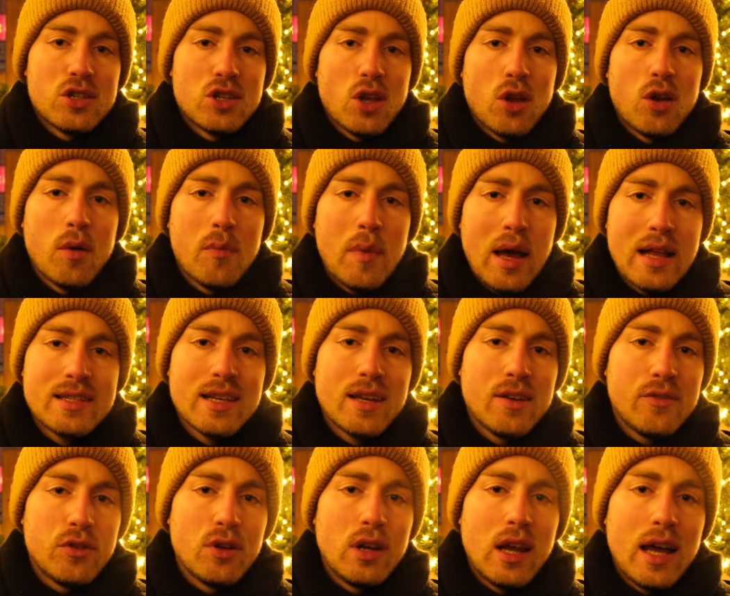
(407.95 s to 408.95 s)
So no matter
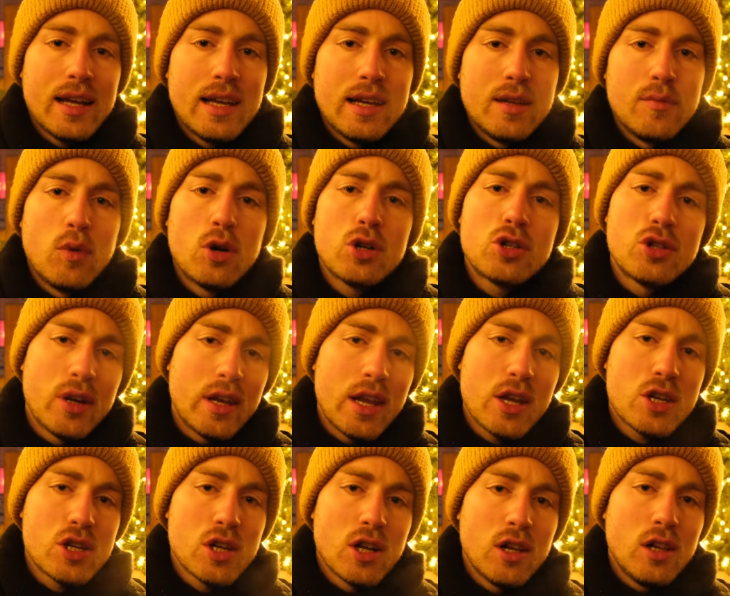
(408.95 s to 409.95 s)
if you like it more
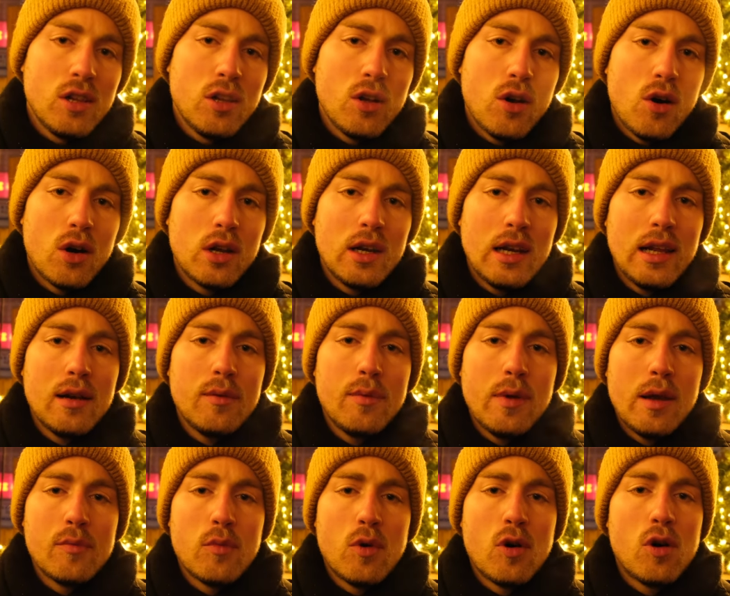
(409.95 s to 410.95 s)
traditional or a little
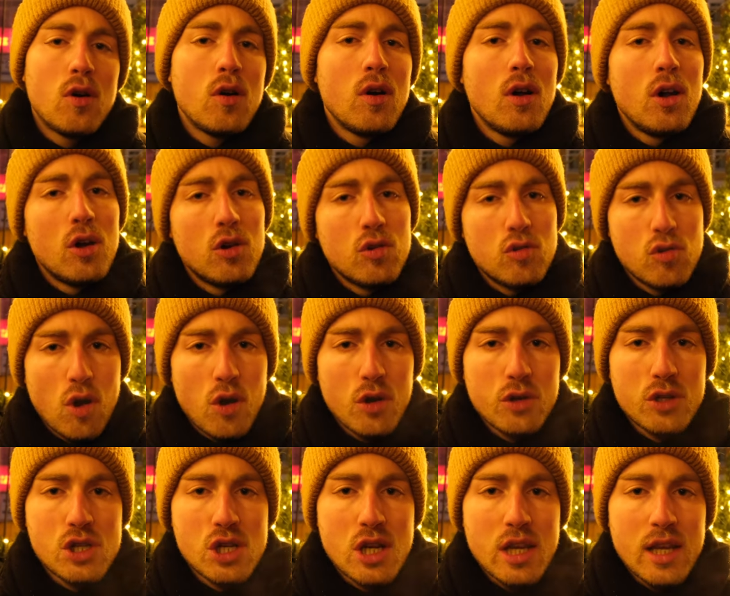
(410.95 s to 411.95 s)
bit more
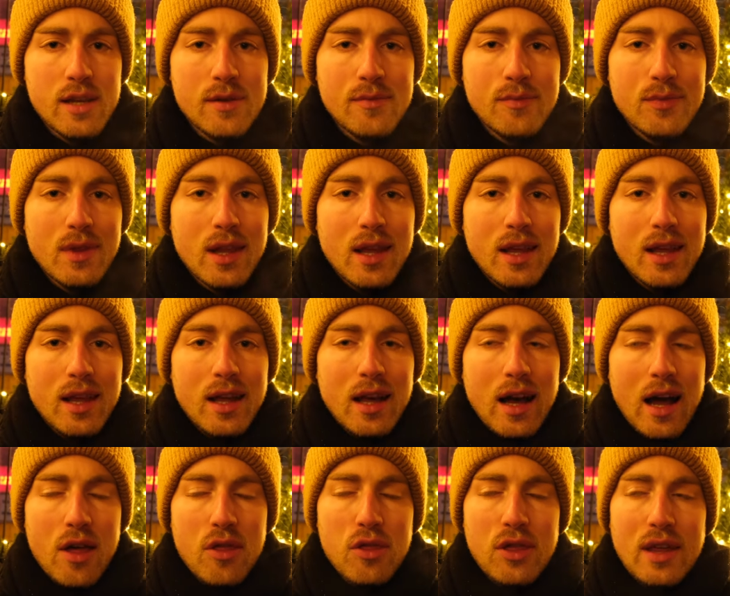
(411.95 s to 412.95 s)
raunchy,
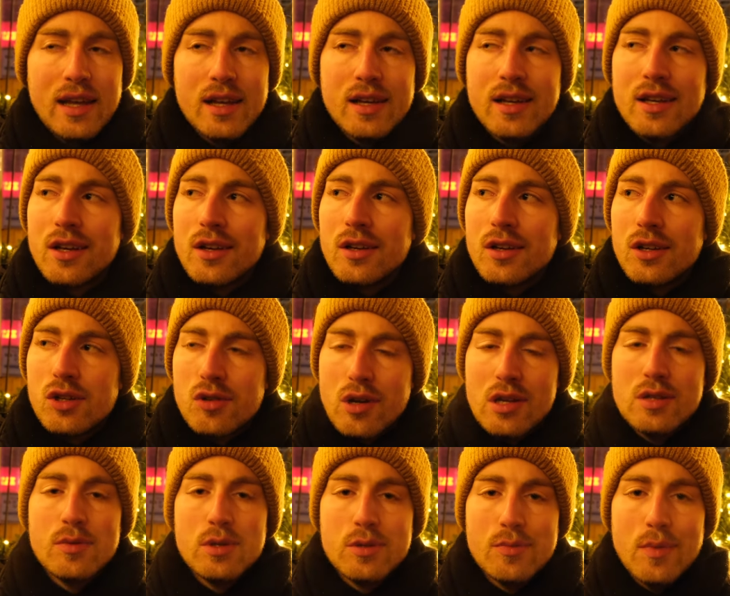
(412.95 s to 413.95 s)
I think
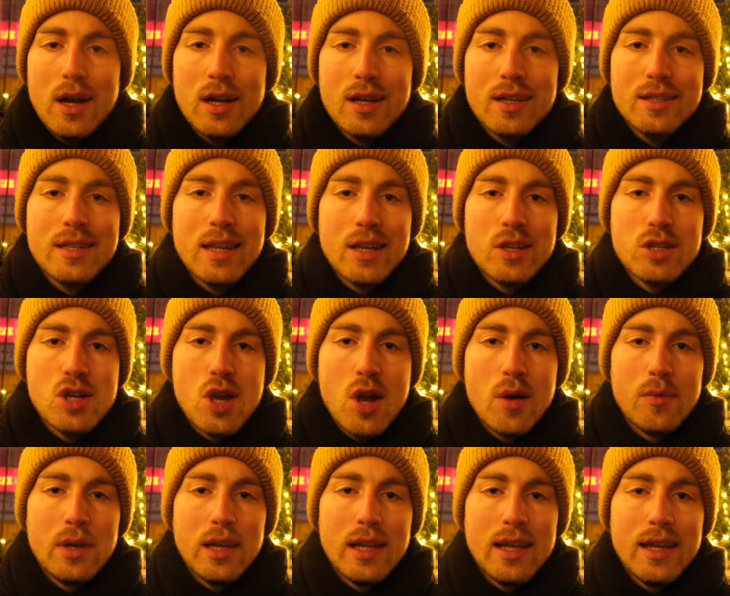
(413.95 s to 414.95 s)
Christmas markets here in
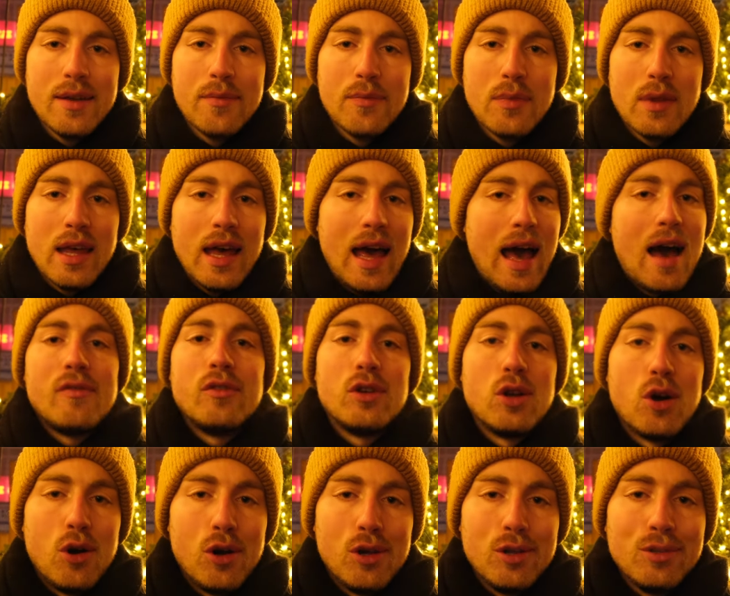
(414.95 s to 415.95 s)
Germany have it
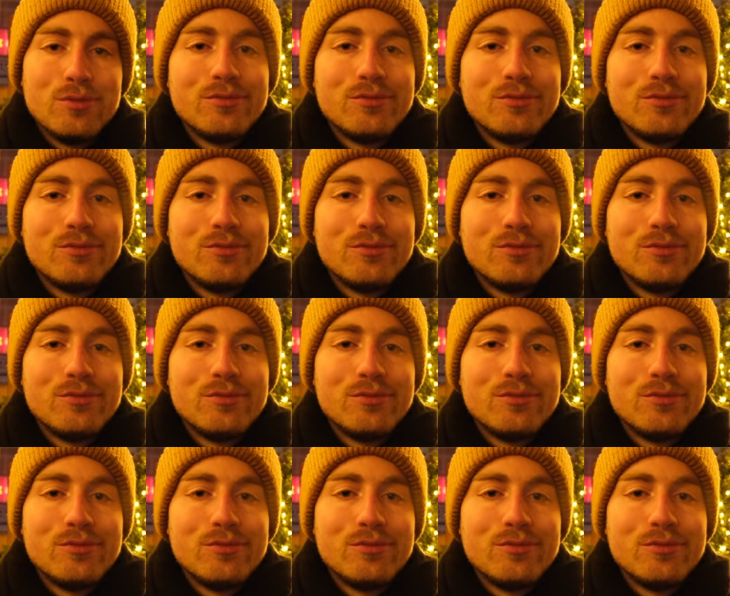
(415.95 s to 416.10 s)
all.